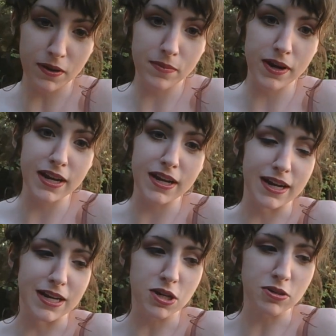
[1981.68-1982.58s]
brain, and
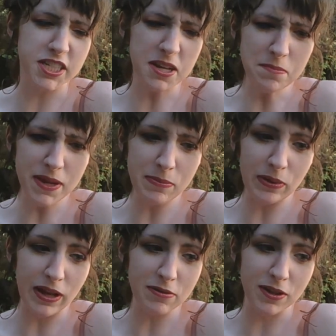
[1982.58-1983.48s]
I know some
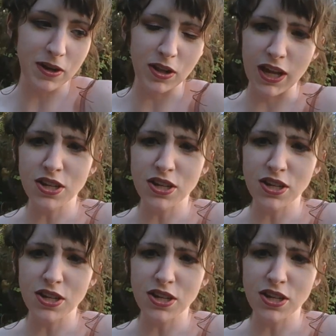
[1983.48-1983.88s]
people out there are like,